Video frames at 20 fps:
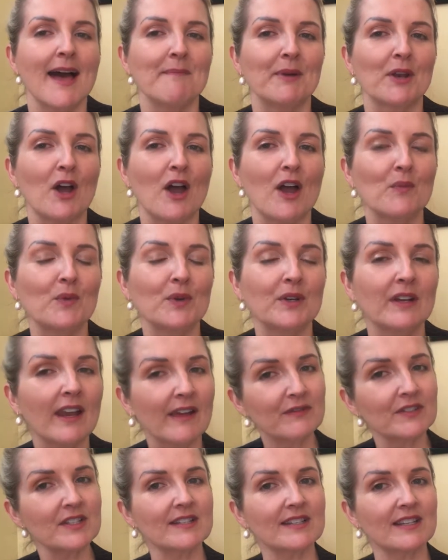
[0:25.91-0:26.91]
But I would
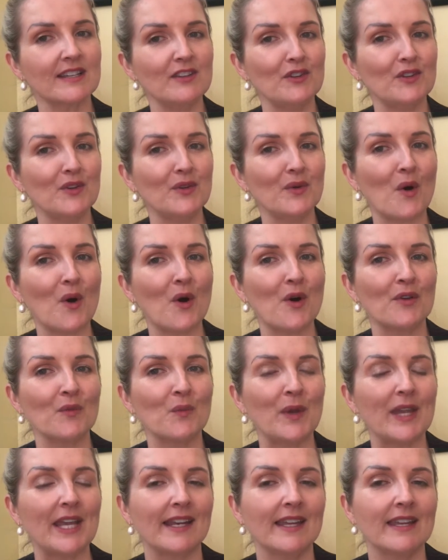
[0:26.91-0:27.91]
love to see you
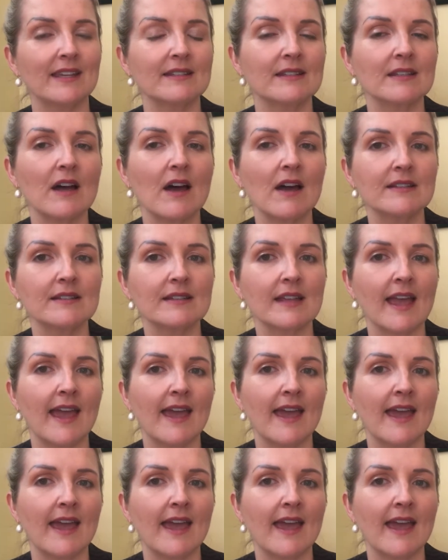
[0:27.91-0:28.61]
on weekly insights